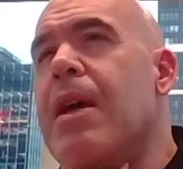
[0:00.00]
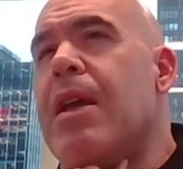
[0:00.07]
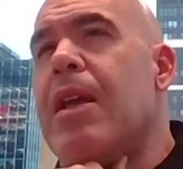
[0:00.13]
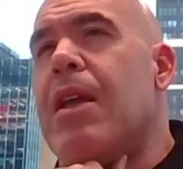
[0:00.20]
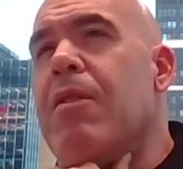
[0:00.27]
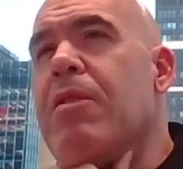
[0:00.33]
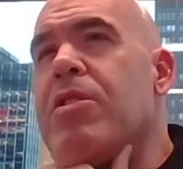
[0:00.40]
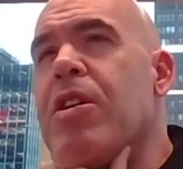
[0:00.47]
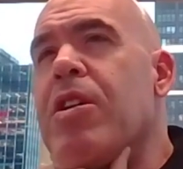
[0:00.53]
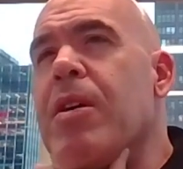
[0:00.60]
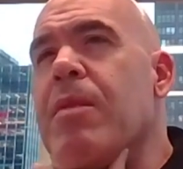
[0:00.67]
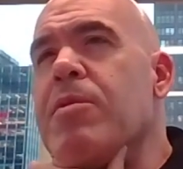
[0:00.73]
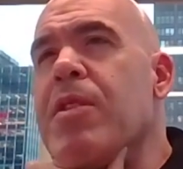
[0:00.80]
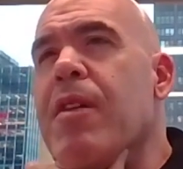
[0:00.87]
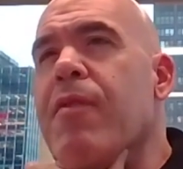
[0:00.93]
In
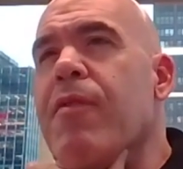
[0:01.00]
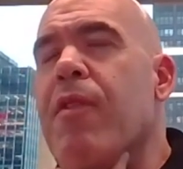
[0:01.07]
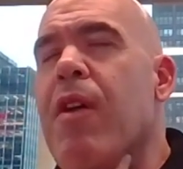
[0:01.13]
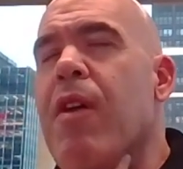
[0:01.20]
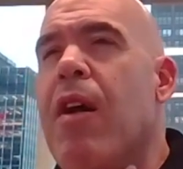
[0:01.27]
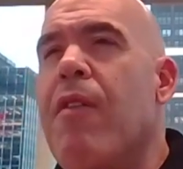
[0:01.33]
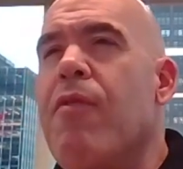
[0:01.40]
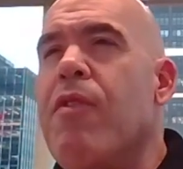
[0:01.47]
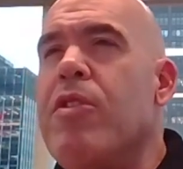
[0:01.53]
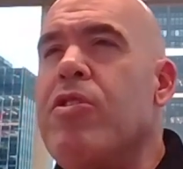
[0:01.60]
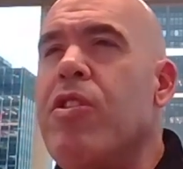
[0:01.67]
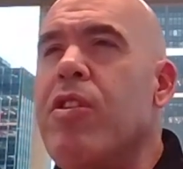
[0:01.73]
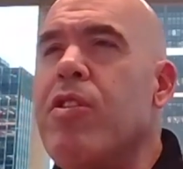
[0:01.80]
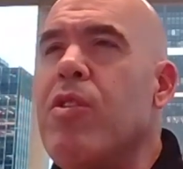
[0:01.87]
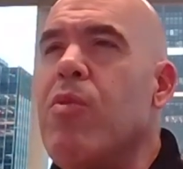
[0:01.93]
terms of
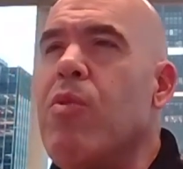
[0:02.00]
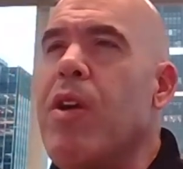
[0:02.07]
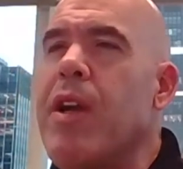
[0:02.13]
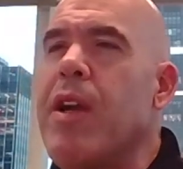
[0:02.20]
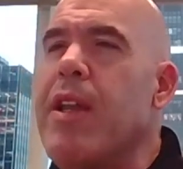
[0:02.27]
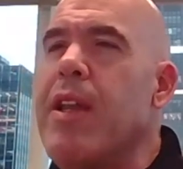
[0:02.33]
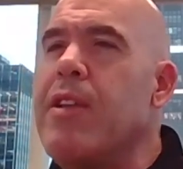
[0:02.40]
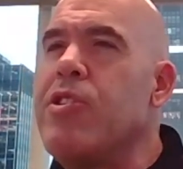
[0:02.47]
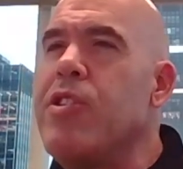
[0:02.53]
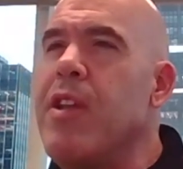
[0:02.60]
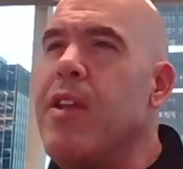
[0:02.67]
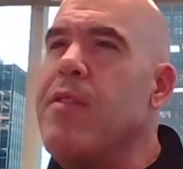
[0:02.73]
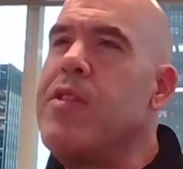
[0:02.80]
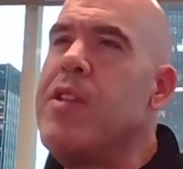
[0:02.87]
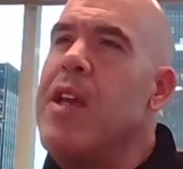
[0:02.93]
return to work
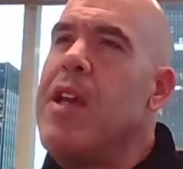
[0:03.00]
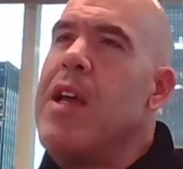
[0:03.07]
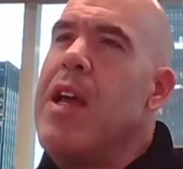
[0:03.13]
initiatives,